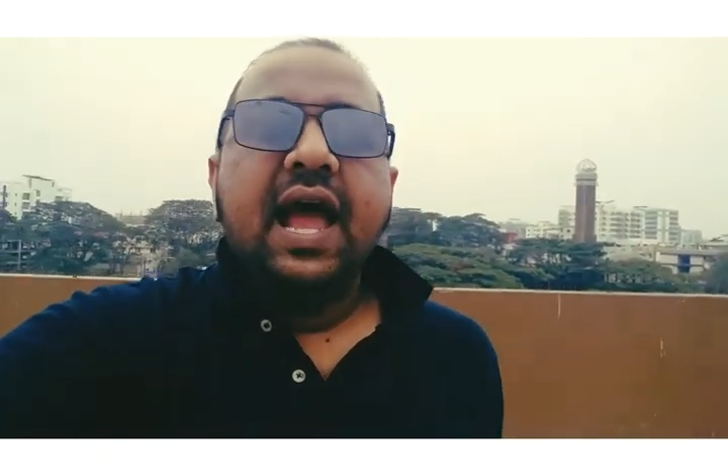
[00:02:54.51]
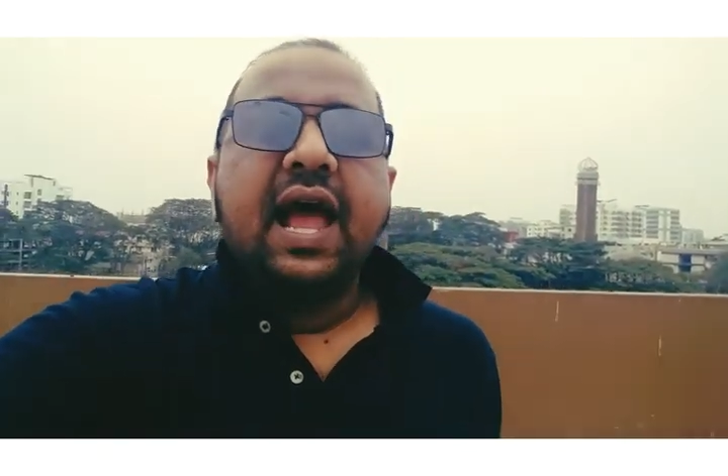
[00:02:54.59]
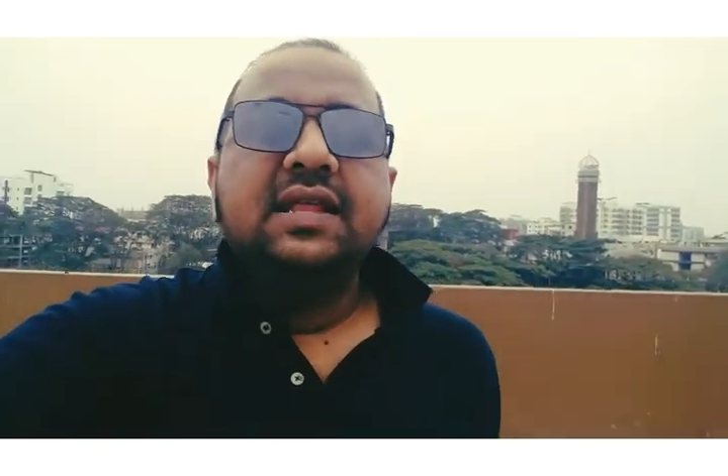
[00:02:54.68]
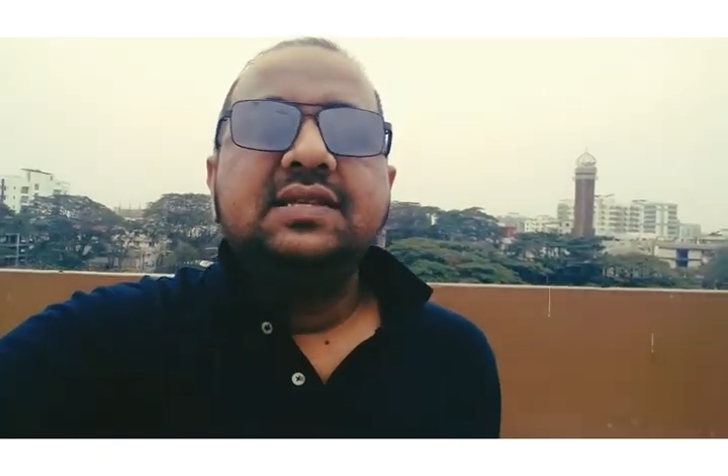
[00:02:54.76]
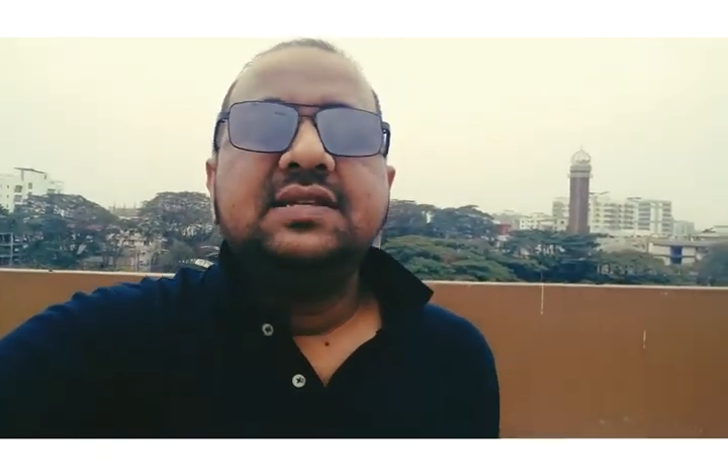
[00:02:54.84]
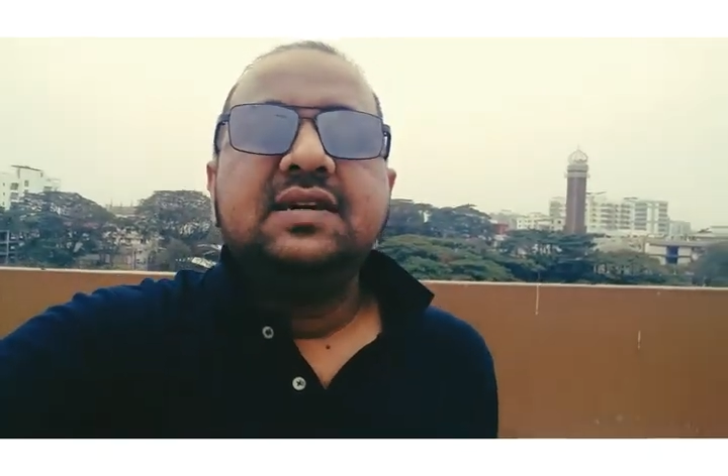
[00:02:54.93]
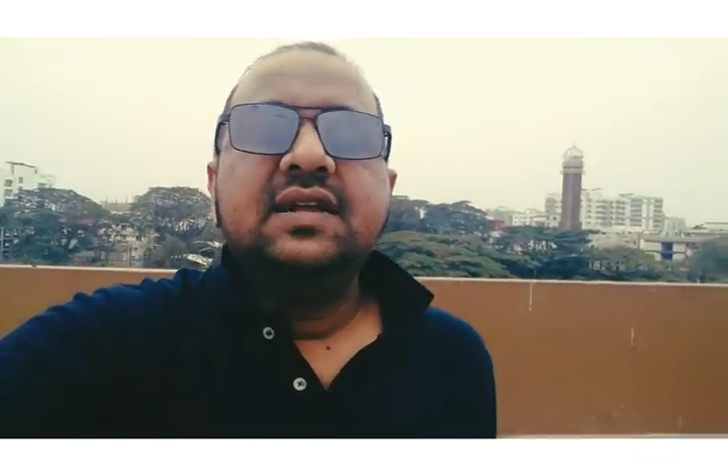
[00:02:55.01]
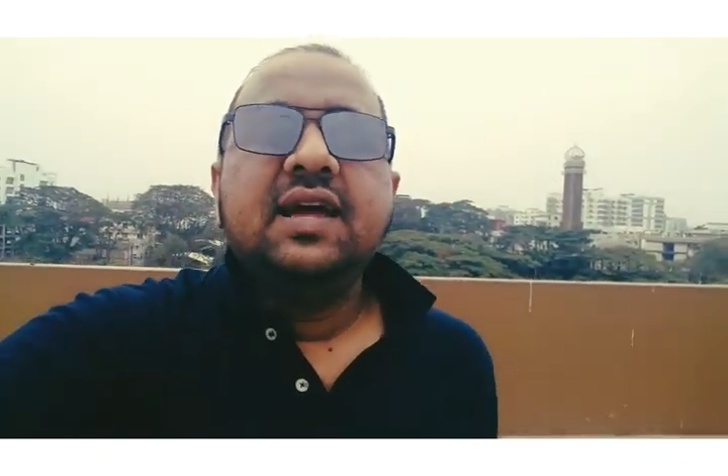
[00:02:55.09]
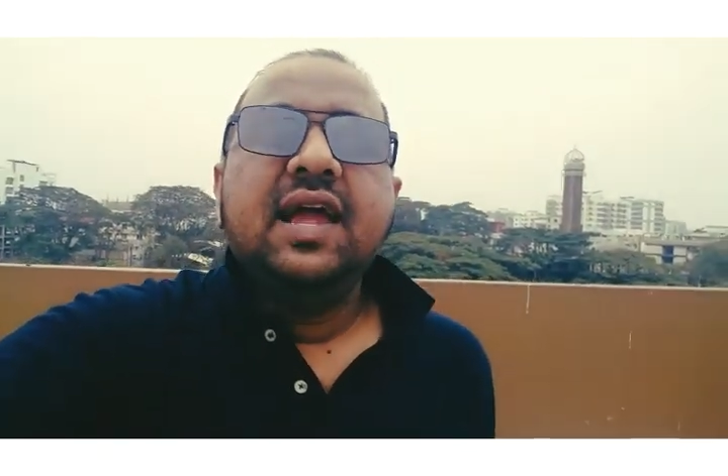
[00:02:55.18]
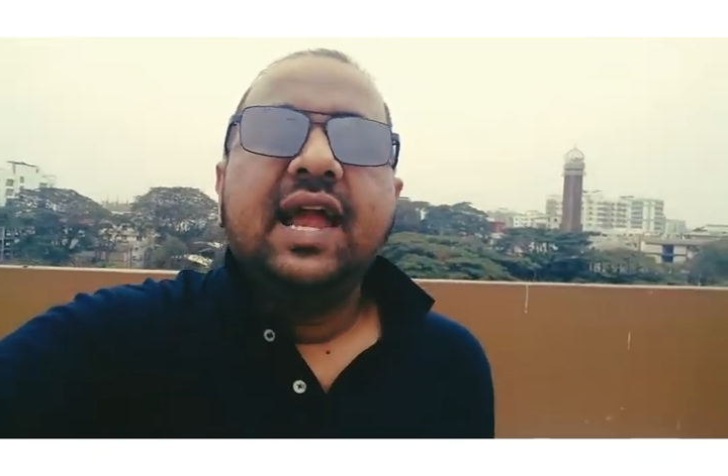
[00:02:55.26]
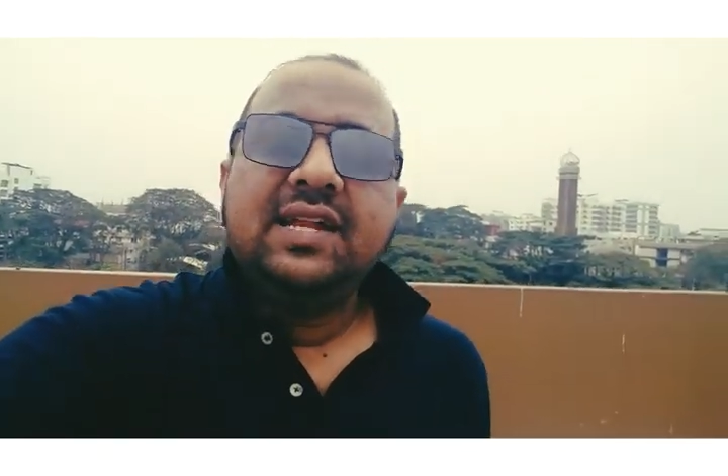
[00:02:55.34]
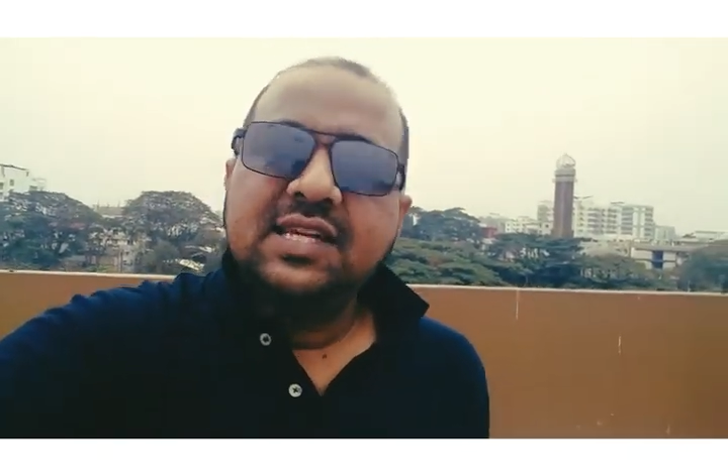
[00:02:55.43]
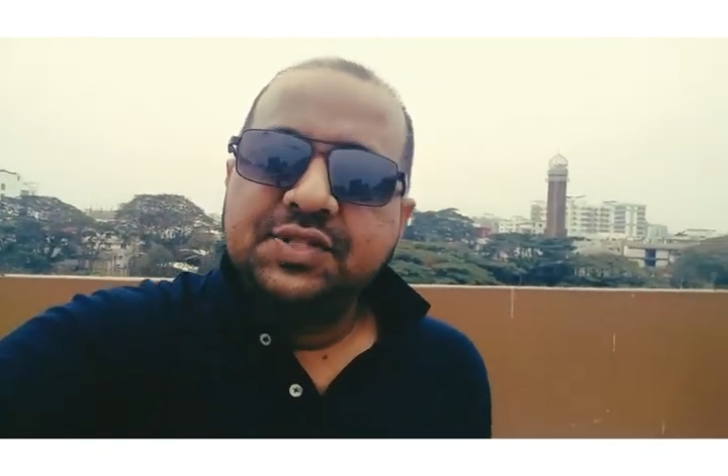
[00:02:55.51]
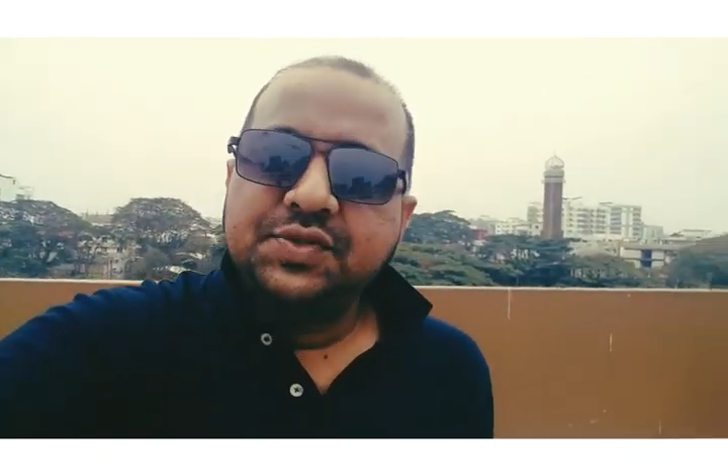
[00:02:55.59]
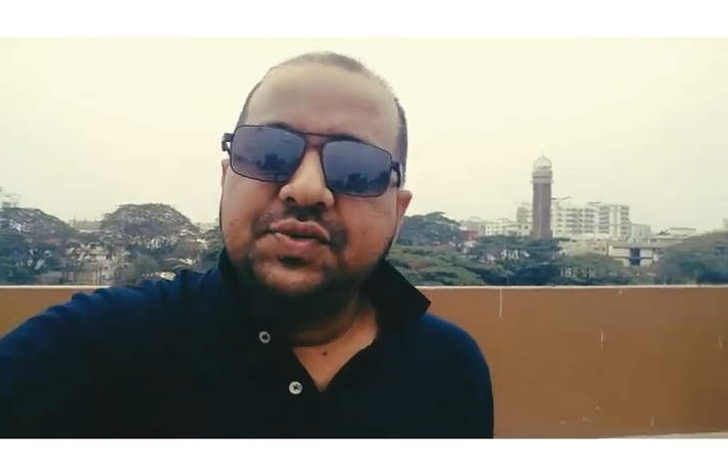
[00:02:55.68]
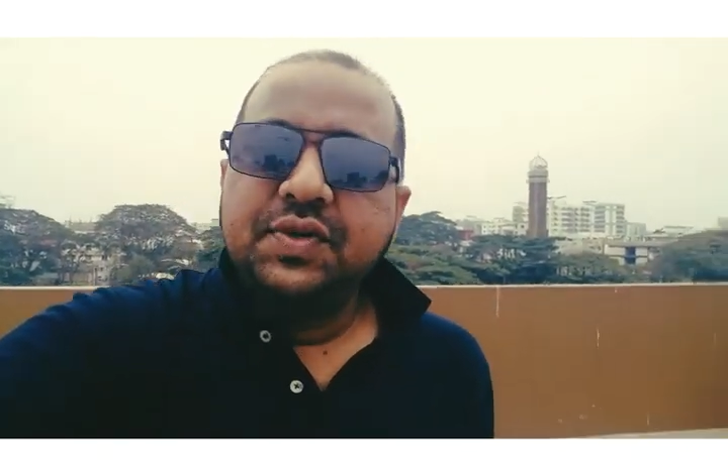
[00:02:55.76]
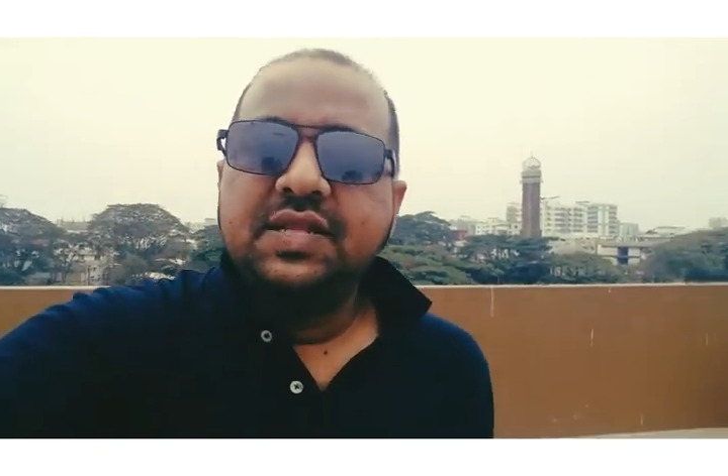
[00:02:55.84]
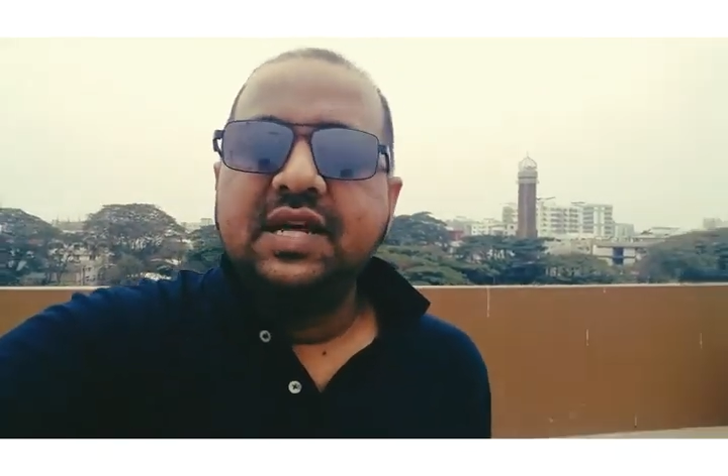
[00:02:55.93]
And sir, it is true